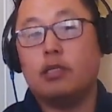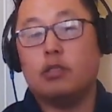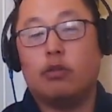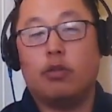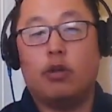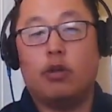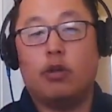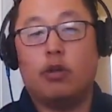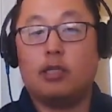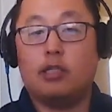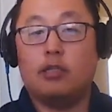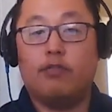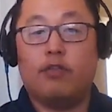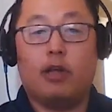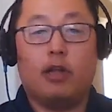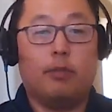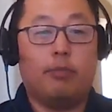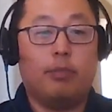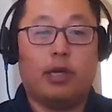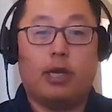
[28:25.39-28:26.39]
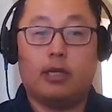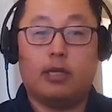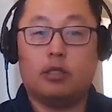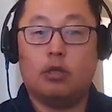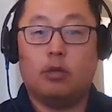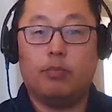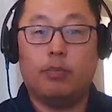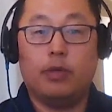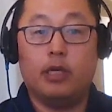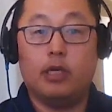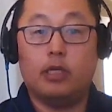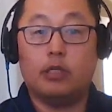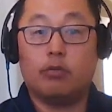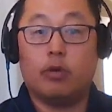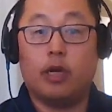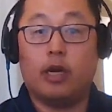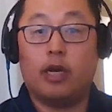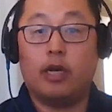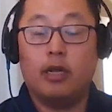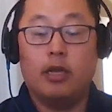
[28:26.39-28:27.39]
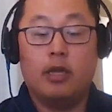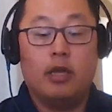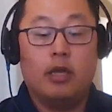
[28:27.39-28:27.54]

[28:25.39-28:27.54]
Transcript: So they're not developing SOPs, right?